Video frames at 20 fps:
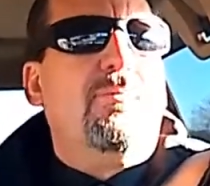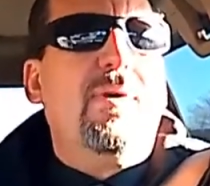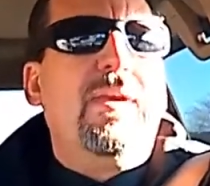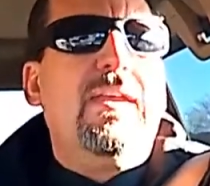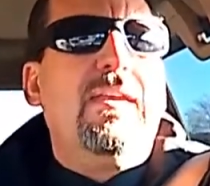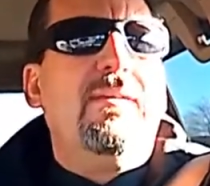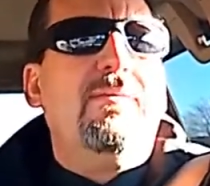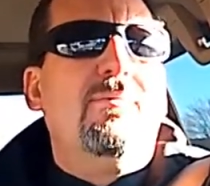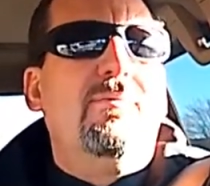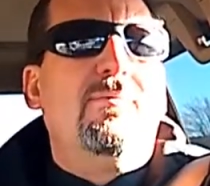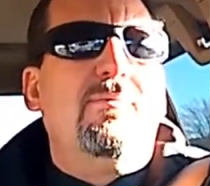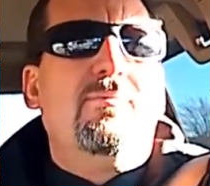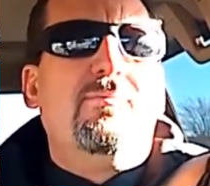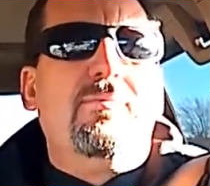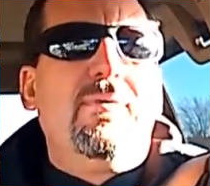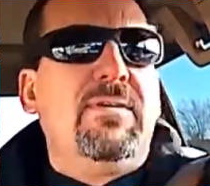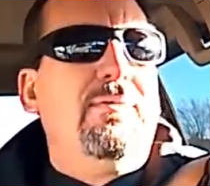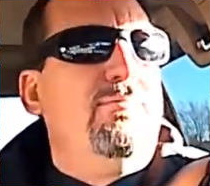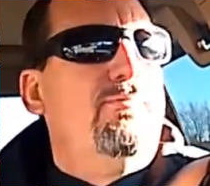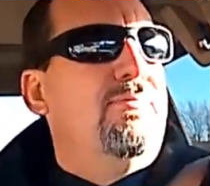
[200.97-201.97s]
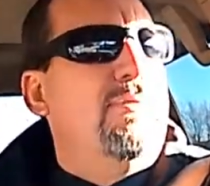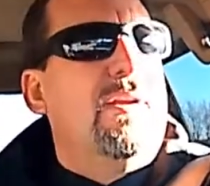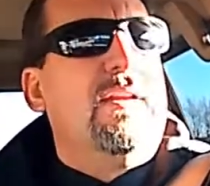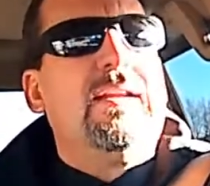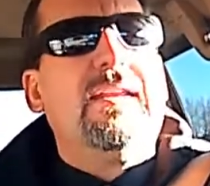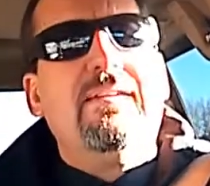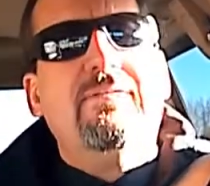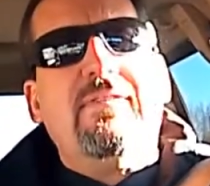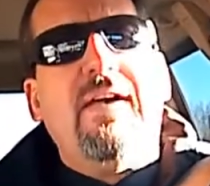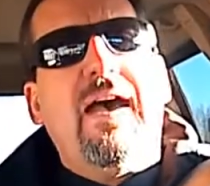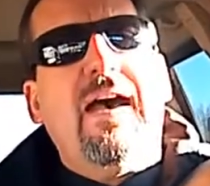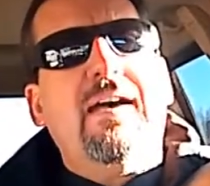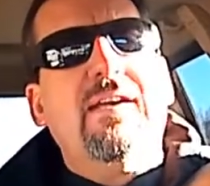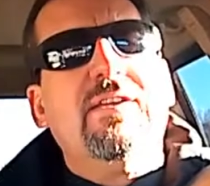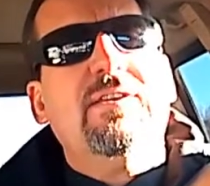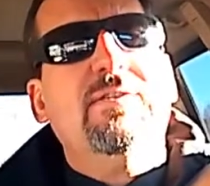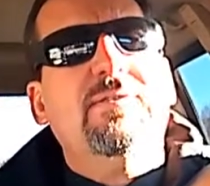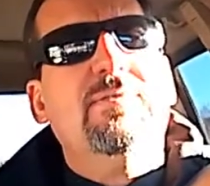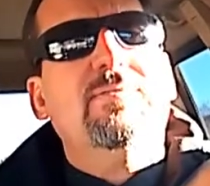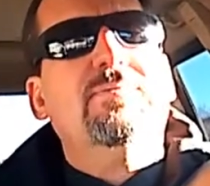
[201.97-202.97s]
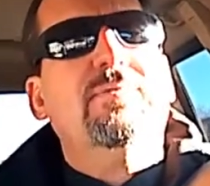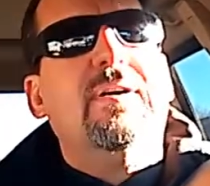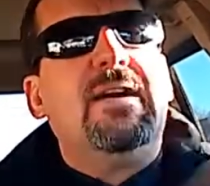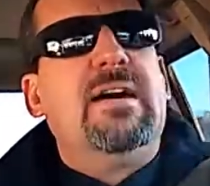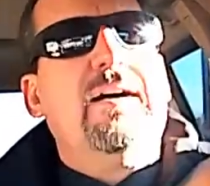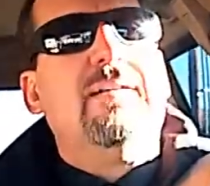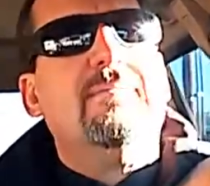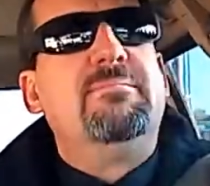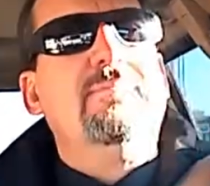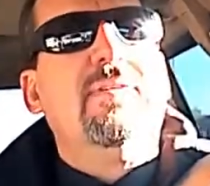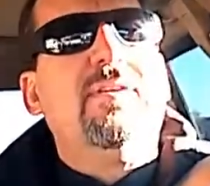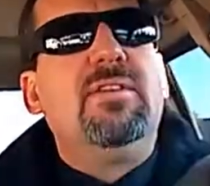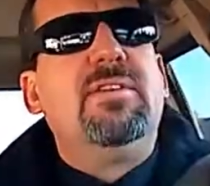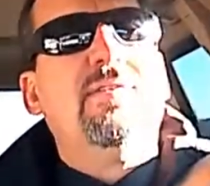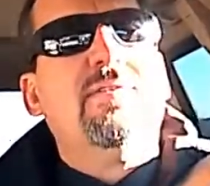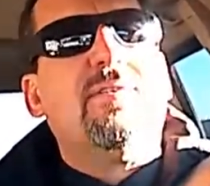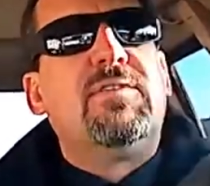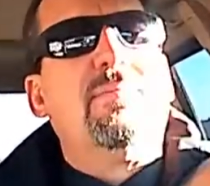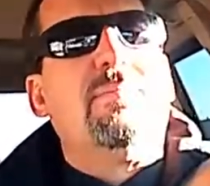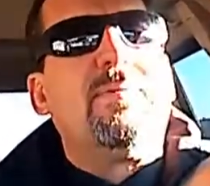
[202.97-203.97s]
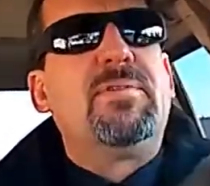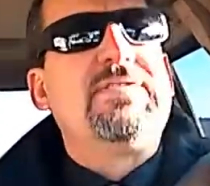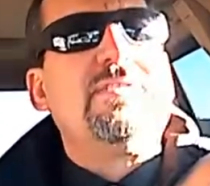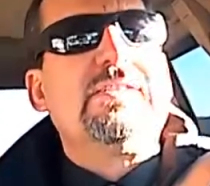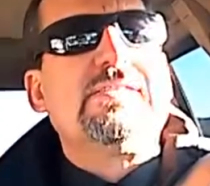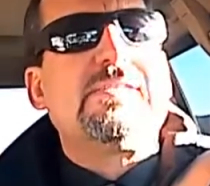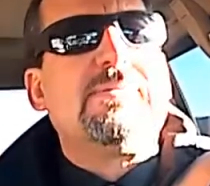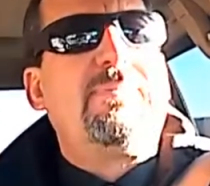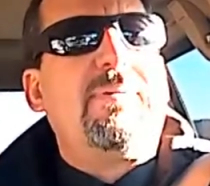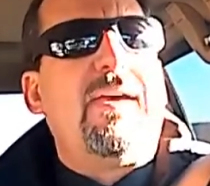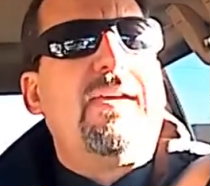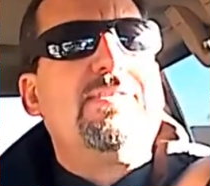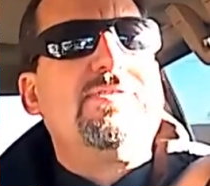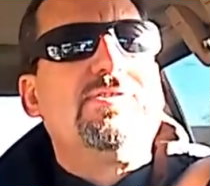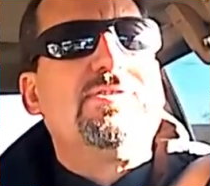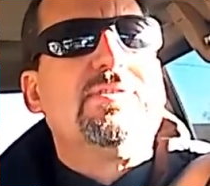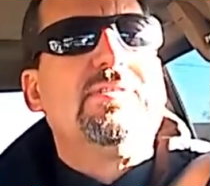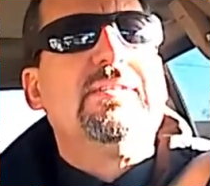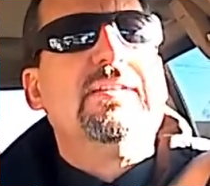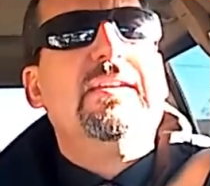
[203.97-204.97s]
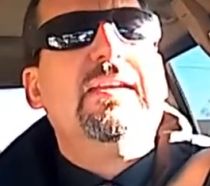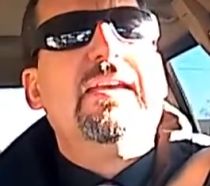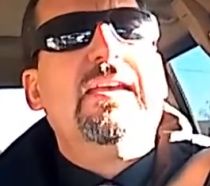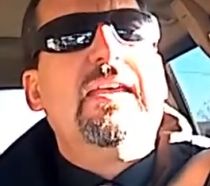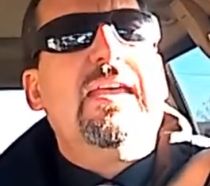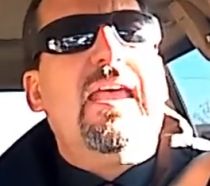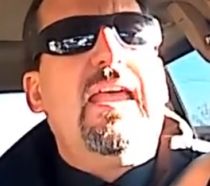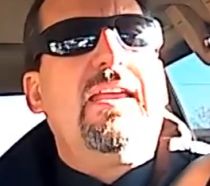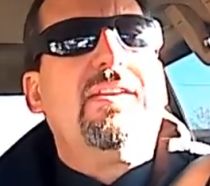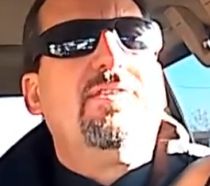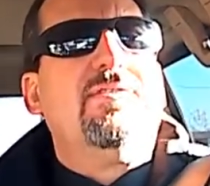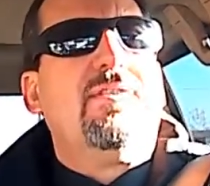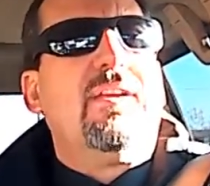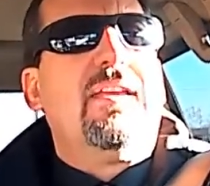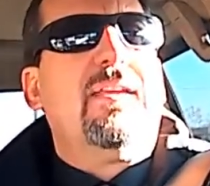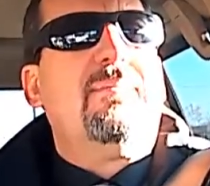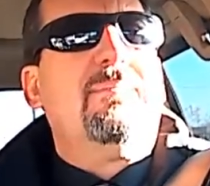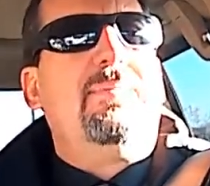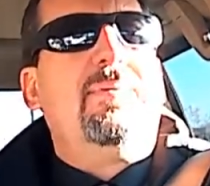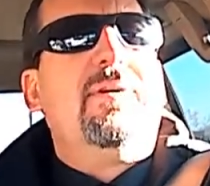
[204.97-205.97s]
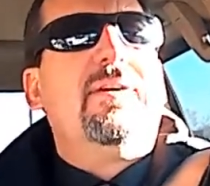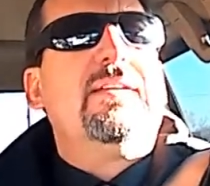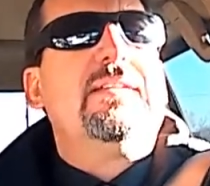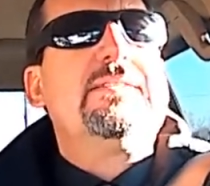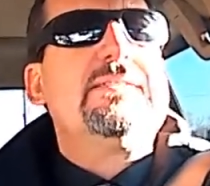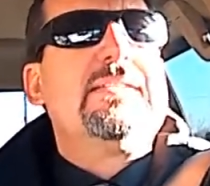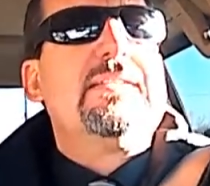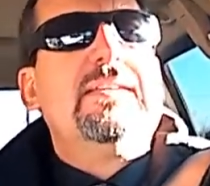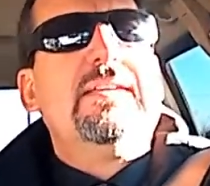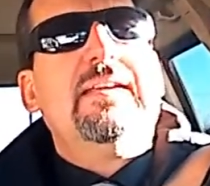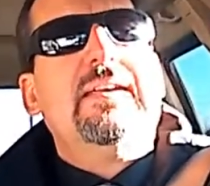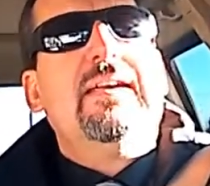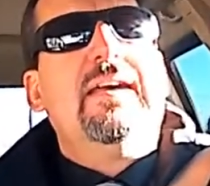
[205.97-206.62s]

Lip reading: We really value your participation and your input.